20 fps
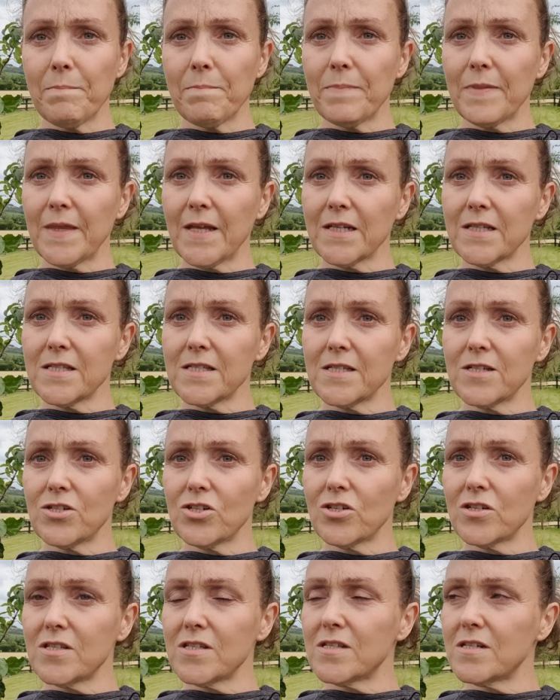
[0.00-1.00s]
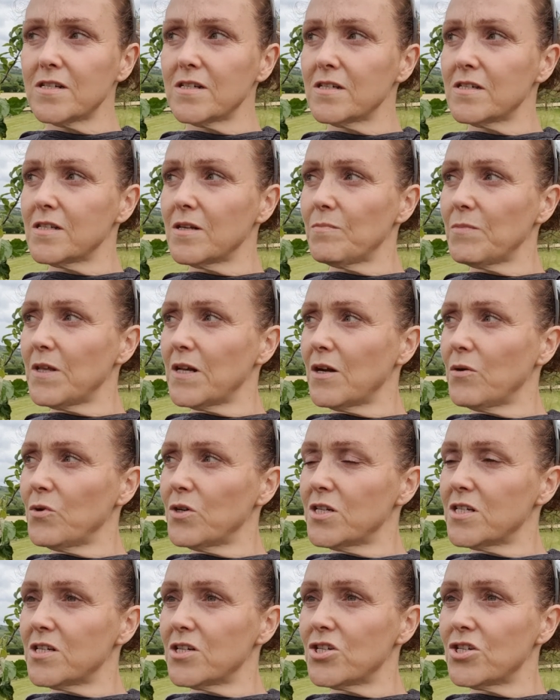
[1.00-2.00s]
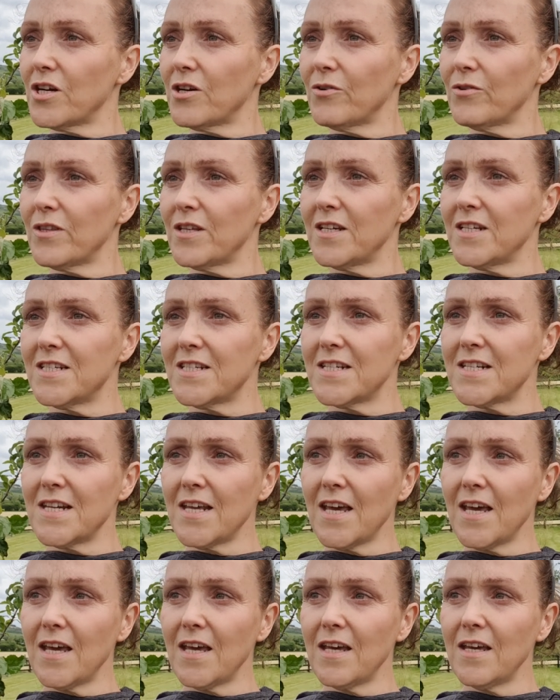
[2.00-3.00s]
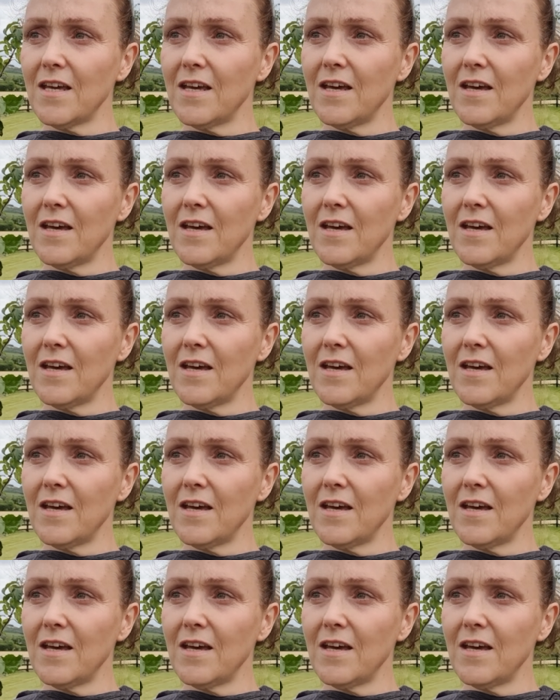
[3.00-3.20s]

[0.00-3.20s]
that's just something I wanted to share with you today.